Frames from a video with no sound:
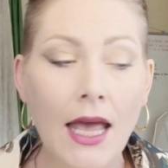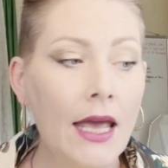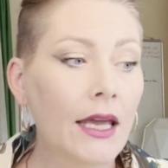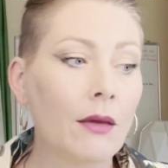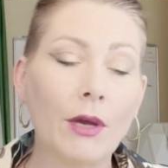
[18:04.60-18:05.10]

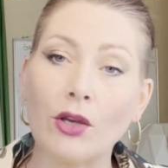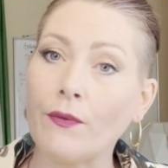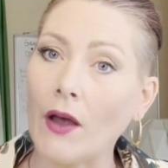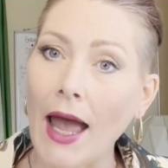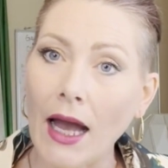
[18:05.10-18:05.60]
It can make you
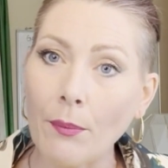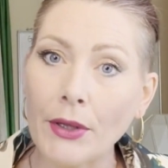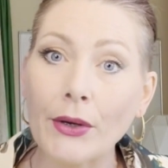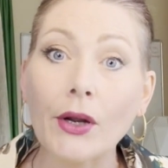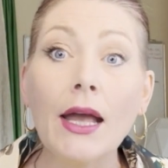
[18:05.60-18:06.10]
feel
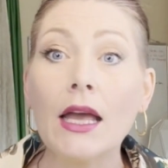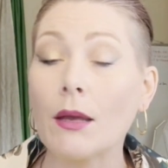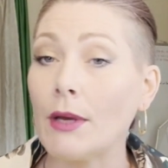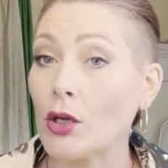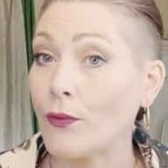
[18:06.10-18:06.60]
happier. It
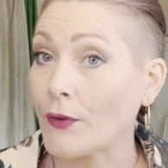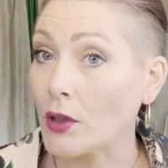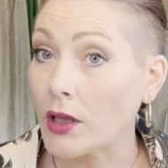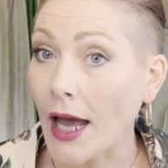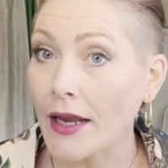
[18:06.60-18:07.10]
can make you feel
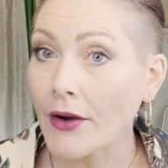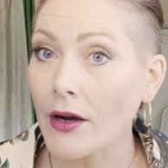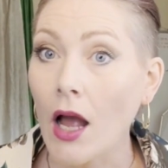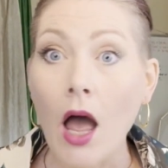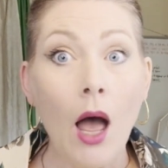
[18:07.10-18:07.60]

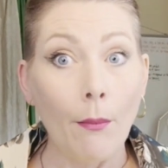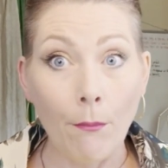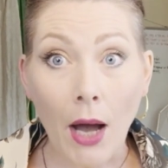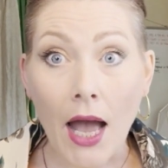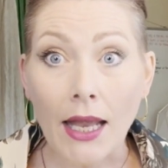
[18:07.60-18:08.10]
lighter.
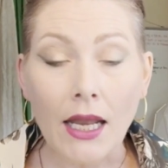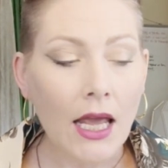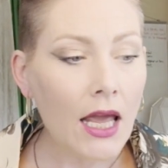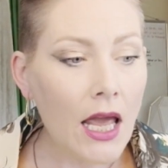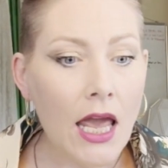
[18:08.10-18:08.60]
But
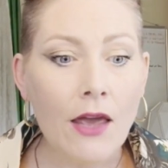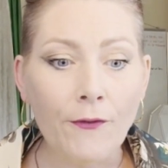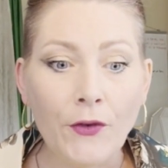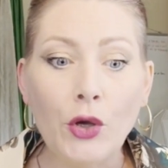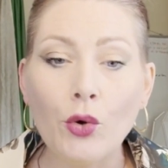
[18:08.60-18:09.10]

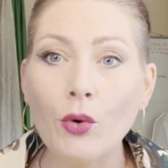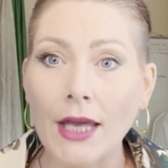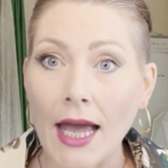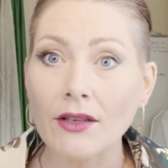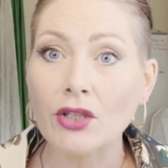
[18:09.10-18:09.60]
if you
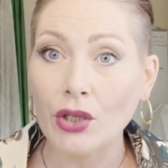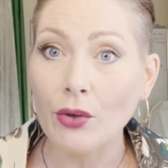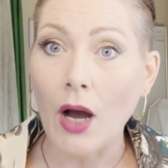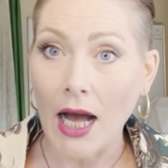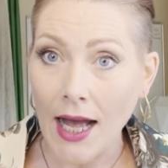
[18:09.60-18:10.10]
get
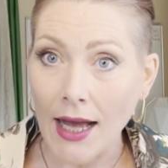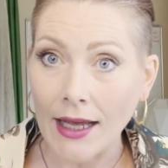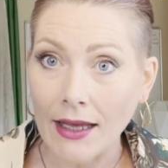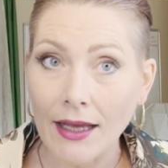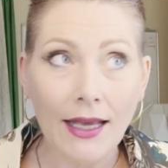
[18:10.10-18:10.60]
too
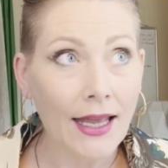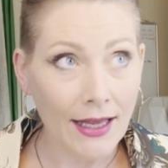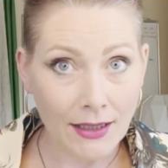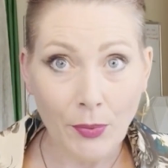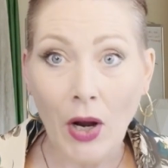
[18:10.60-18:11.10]
high,
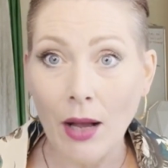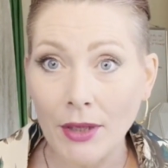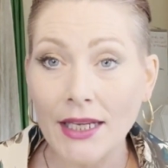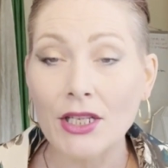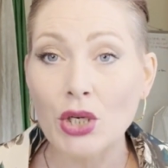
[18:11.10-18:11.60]
it's
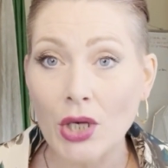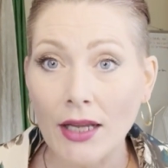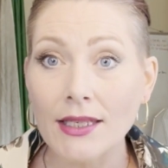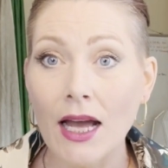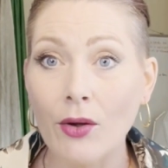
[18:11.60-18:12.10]
probably going to
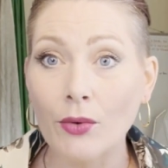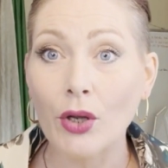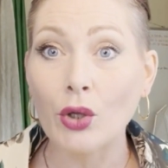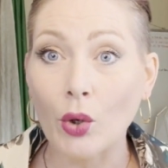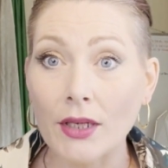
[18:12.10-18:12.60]
shut down
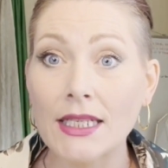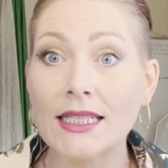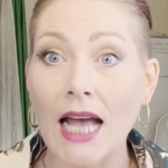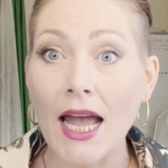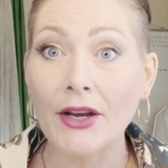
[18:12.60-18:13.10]
your
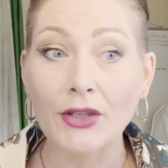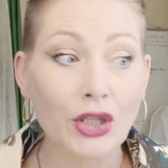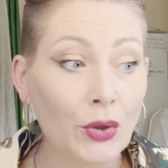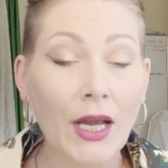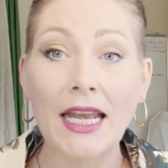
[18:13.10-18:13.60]
desire
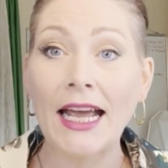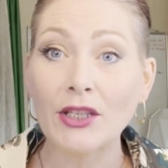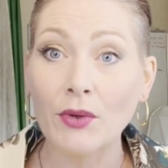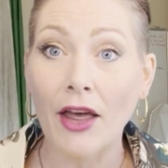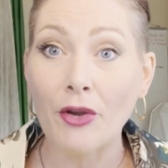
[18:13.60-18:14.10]
to
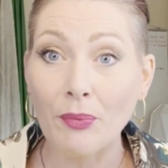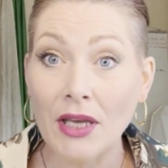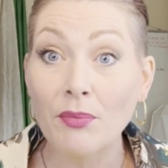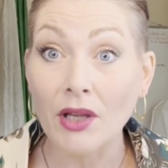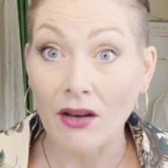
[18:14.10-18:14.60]
connect with other
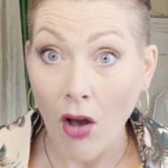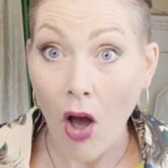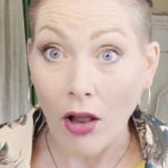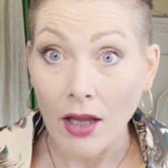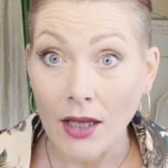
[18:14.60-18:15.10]
people at
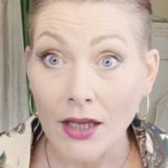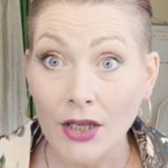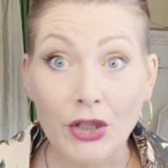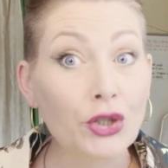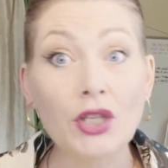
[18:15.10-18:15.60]
all.
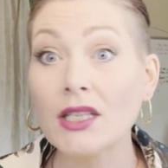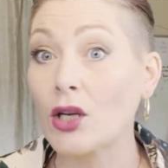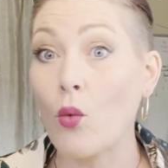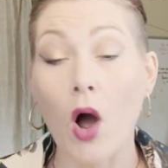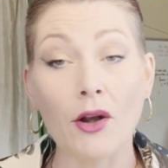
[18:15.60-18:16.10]
You're just
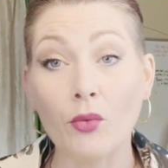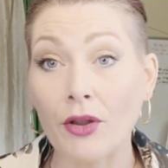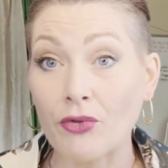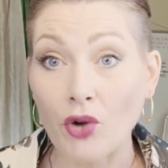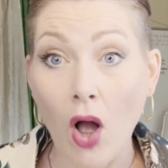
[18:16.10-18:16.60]
going to want to
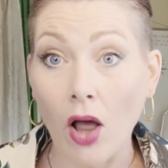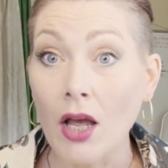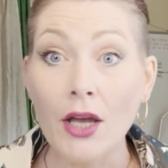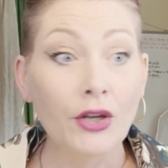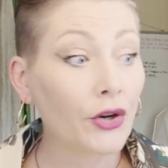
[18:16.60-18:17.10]
withdraw.
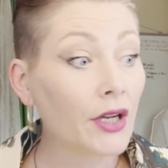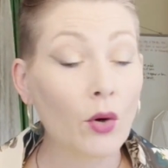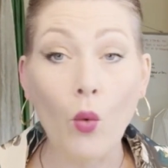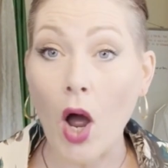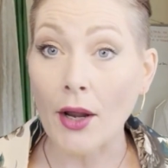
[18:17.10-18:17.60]
You're going
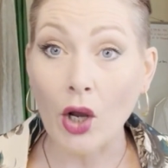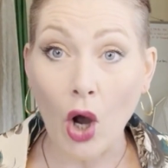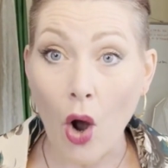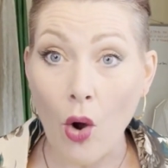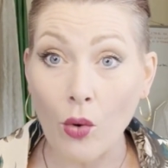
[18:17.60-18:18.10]
to want to
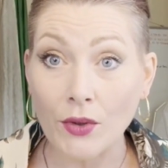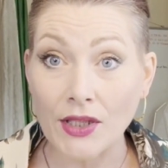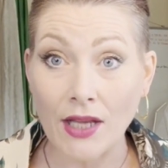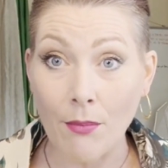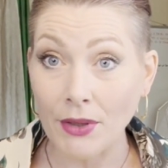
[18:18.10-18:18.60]
go
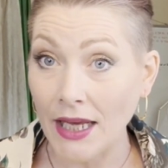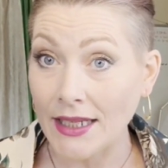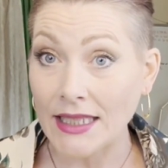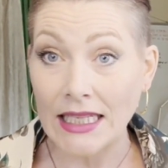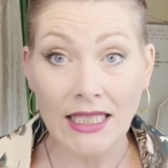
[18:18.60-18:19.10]

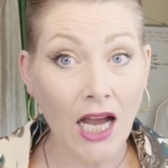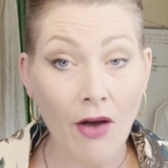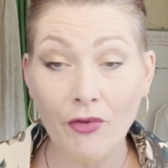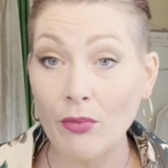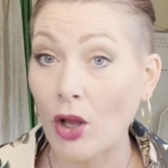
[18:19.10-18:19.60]
someplace that's
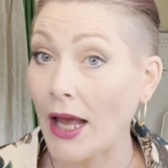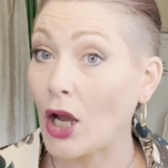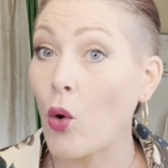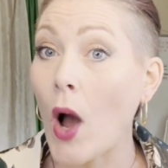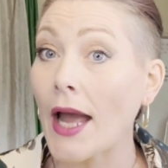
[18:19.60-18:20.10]
comfortable
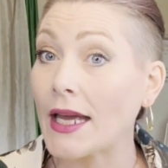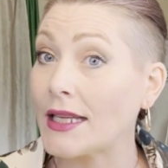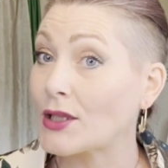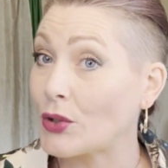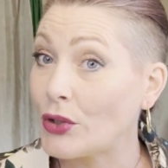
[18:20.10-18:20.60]
and
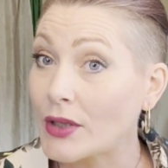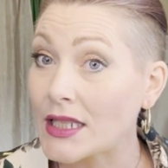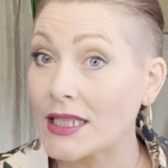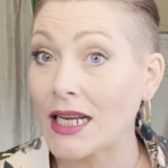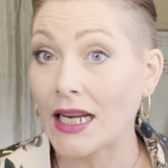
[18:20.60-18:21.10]
quiet so you can
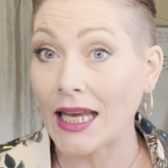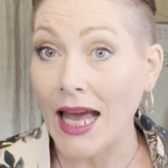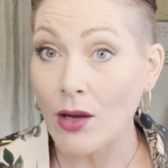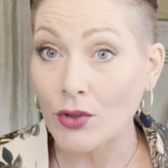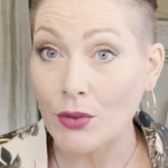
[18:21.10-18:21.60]
sit on a
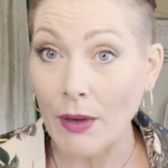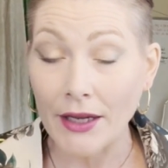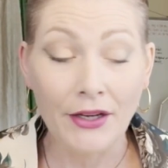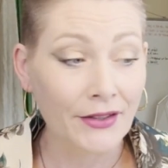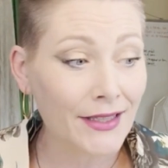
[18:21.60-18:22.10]
couch by
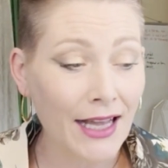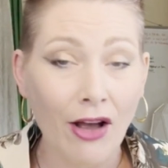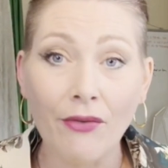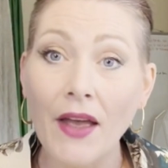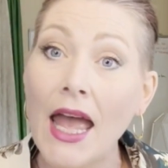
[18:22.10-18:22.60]

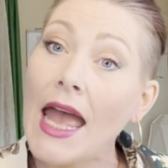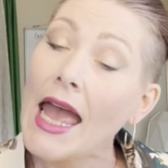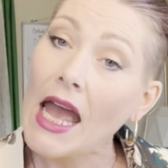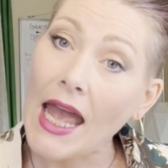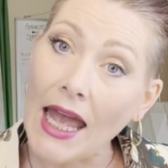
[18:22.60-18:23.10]
yourself
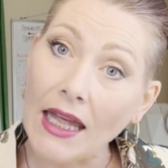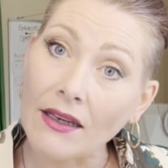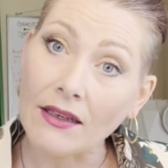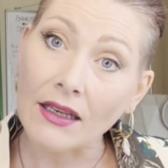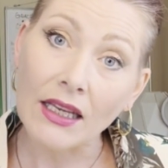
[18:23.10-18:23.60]

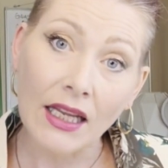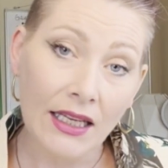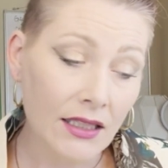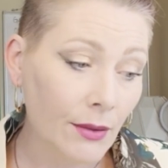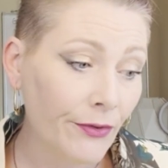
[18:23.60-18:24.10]
and
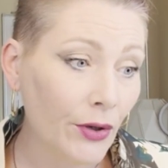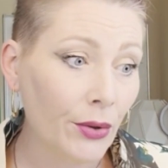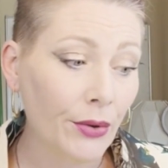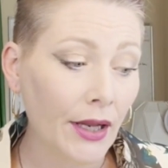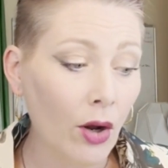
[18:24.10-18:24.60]
eat some
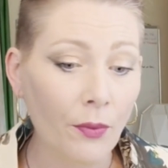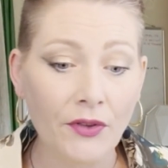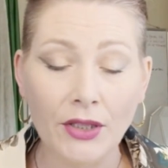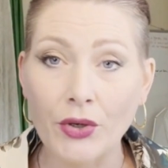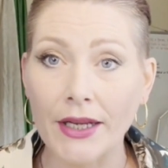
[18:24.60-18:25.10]
food and
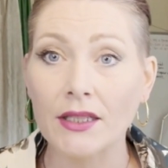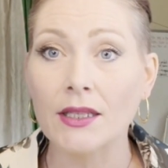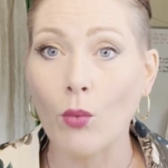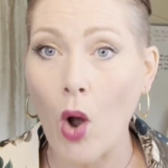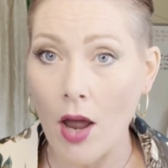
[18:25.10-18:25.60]
hopefully drink
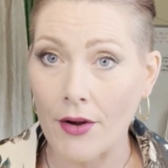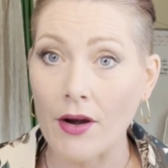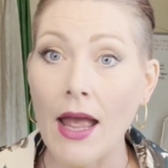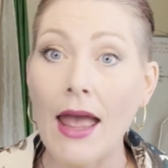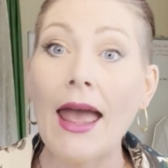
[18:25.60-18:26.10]
some
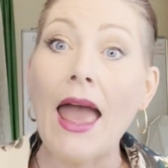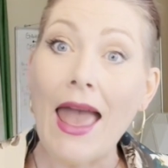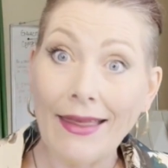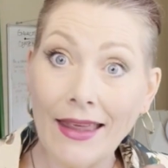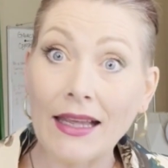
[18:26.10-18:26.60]
water
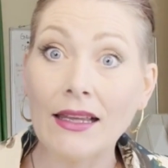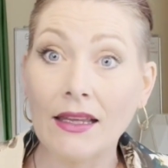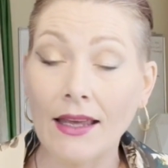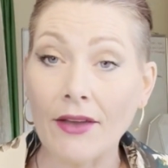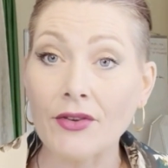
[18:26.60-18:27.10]
and then
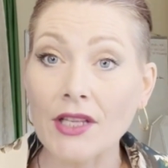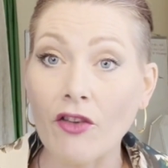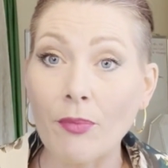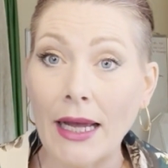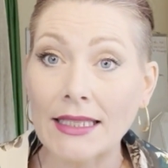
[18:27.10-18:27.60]
get
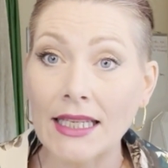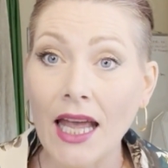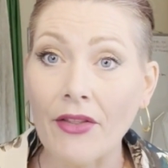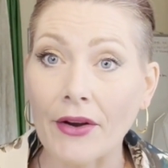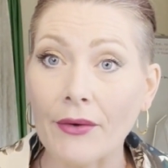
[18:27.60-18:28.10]
yourself back
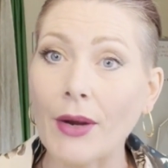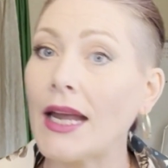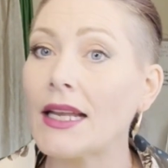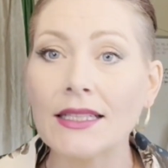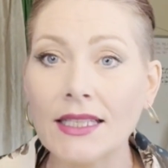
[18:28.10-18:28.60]
together,
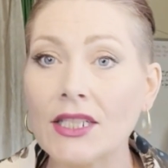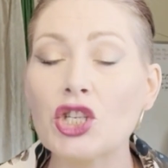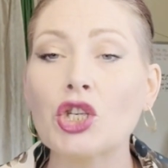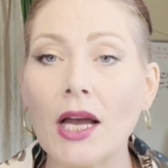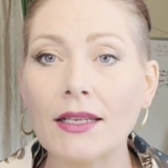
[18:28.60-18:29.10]
right? It's going to
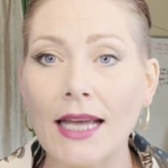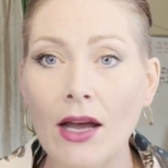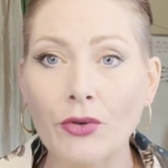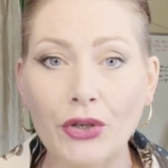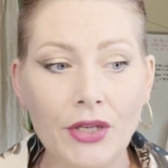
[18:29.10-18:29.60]
shut
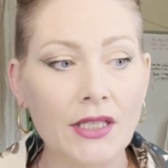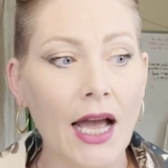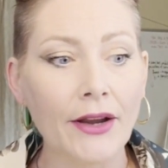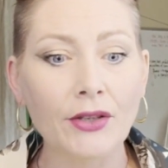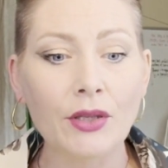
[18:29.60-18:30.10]
down your
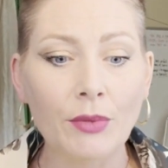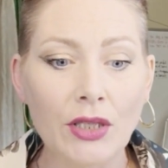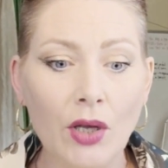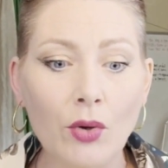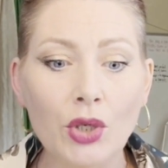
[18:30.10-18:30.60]
desire to be
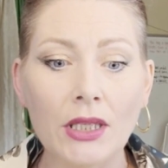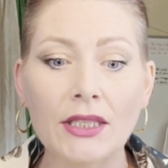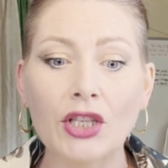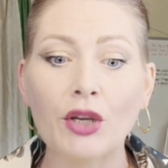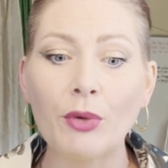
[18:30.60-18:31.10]
social
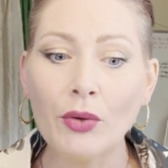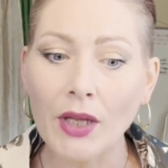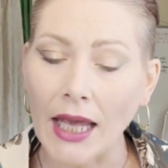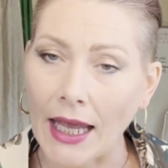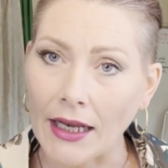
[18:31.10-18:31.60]
and to
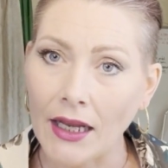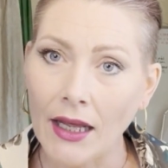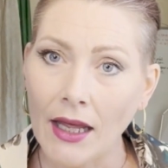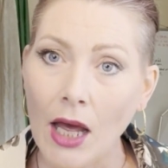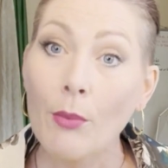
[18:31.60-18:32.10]
communicate.
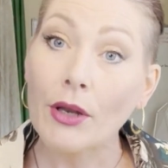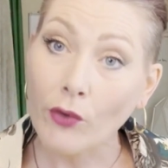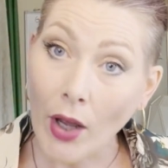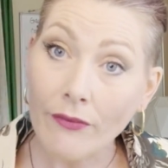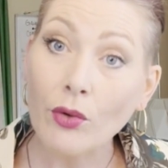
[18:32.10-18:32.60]
But if
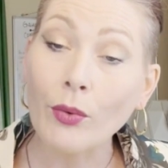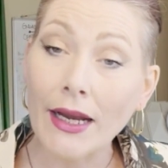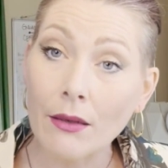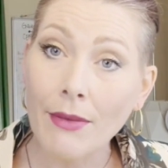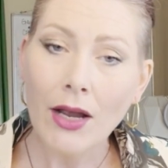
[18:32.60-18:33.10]
you have the
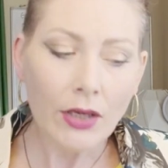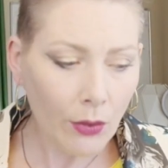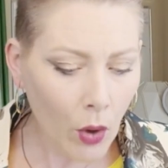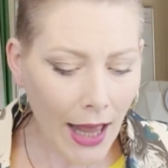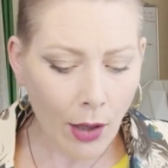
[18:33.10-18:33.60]
right amount,
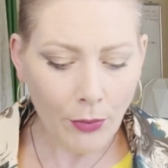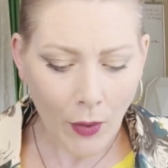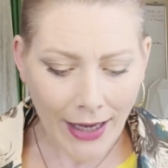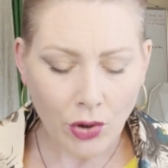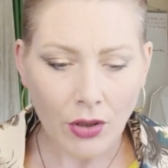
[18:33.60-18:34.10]
it will help
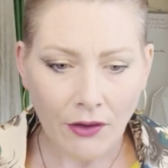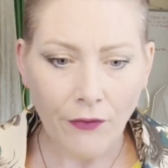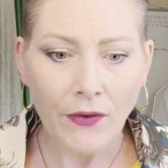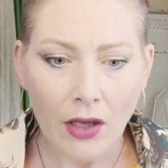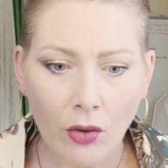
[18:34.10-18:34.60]
you actually
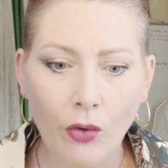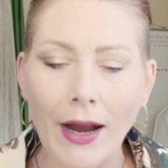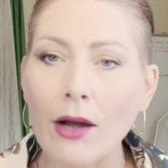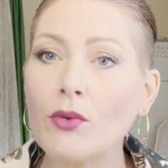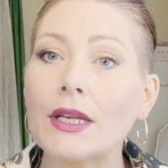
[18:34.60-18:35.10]
feel
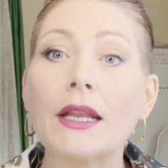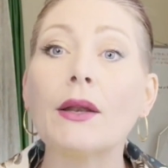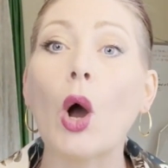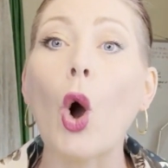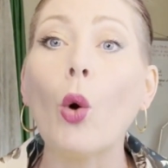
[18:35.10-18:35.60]
grounded
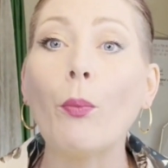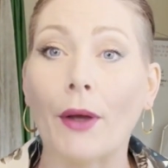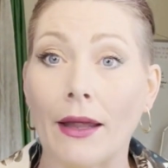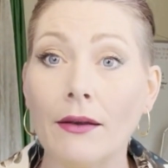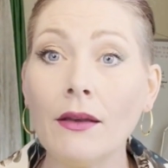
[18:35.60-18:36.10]
and
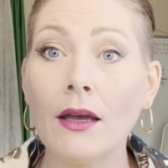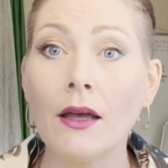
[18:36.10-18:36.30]
open